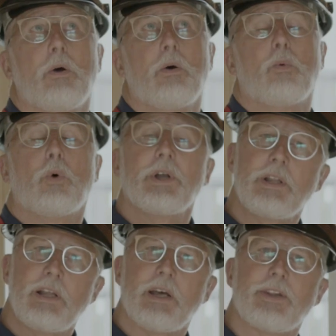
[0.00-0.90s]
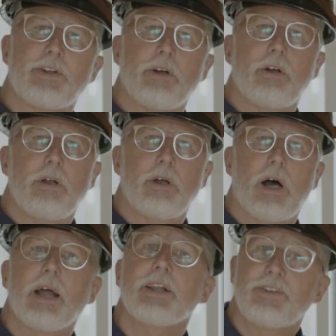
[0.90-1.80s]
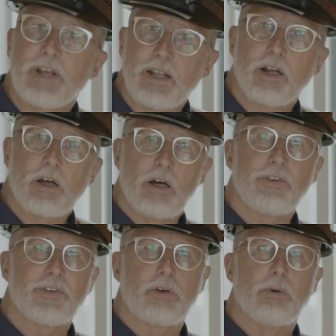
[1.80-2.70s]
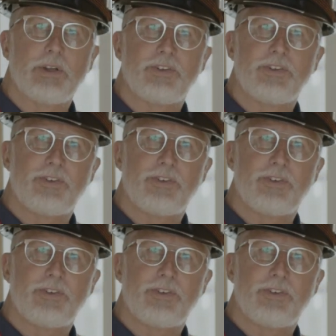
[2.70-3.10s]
One of the other unintended consequences